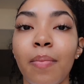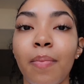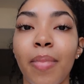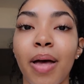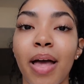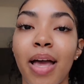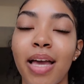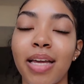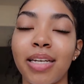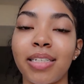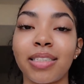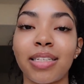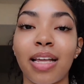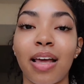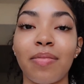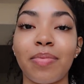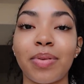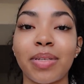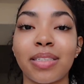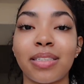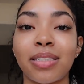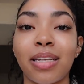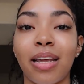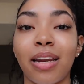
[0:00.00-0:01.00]
My edges have
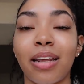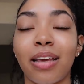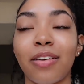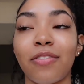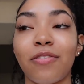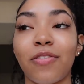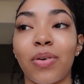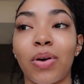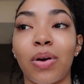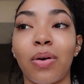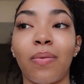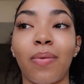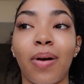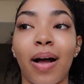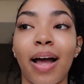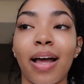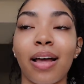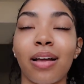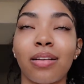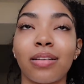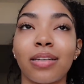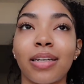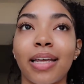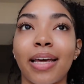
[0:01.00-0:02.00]
been setting for a
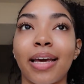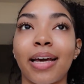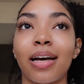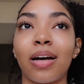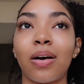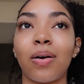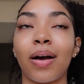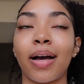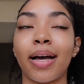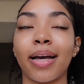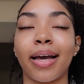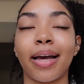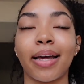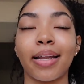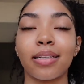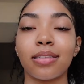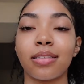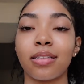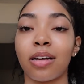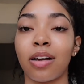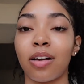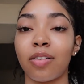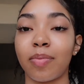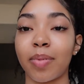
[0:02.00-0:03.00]
while now. I kind of
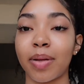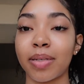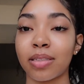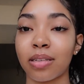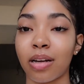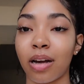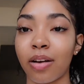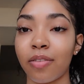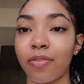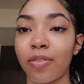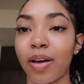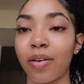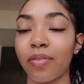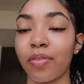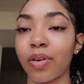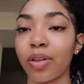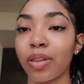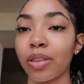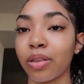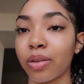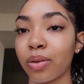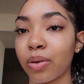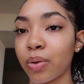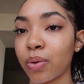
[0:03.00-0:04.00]
took off my scarf halfway
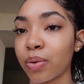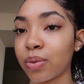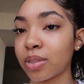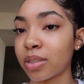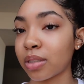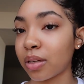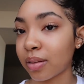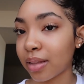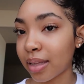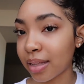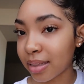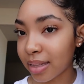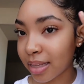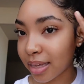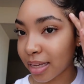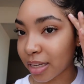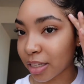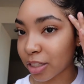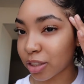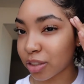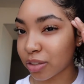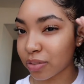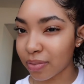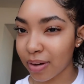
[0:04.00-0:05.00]
through so that they
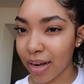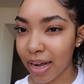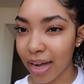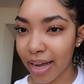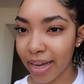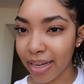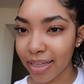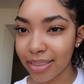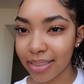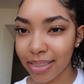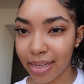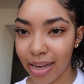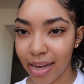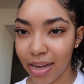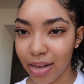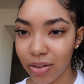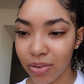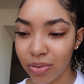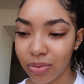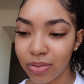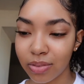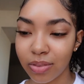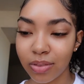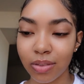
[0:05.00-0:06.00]
could dry
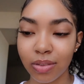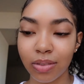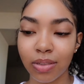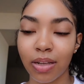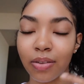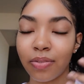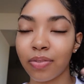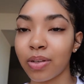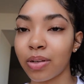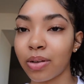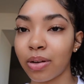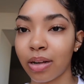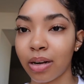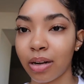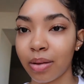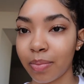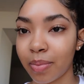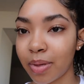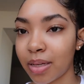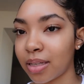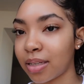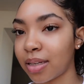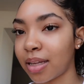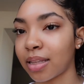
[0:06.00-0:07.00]
down, if you know what I
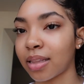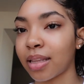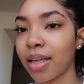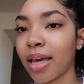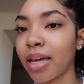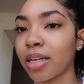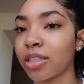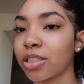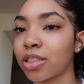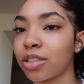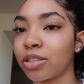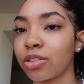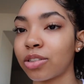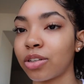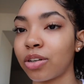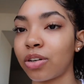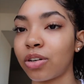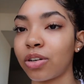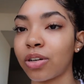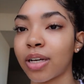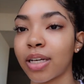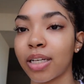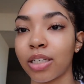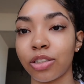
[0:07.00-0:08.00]
mean, like the edge
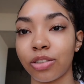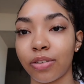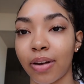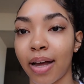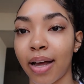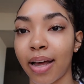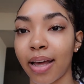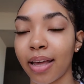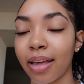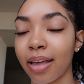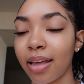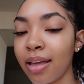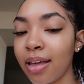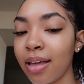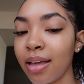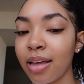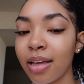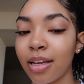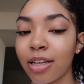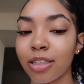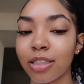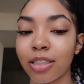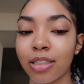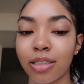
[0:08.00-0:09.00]
control can dry.
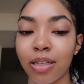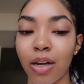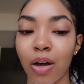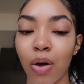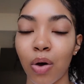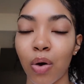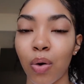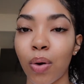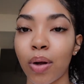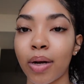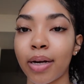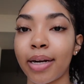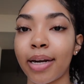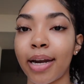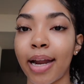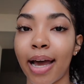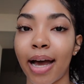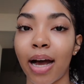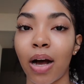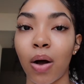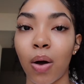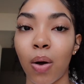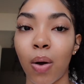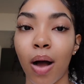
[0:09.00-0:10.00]
So
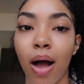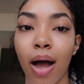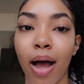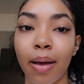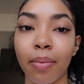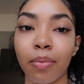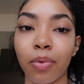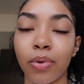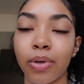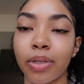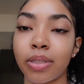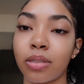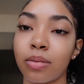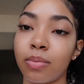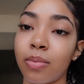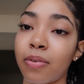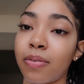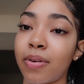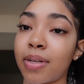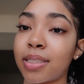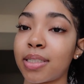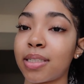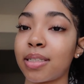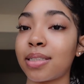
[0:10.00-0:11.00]
now I'm going to move
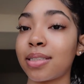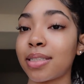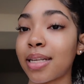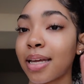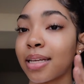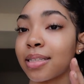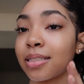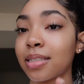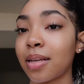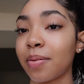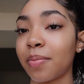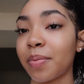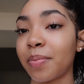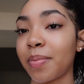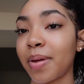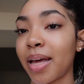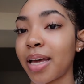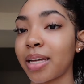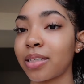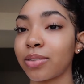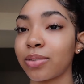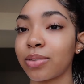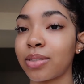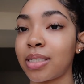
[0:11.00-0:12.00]
on to the second step of my
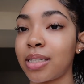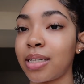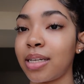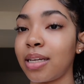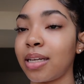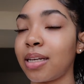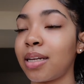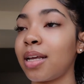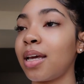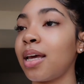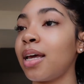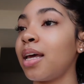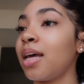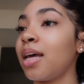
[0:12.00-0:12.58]
edge routine.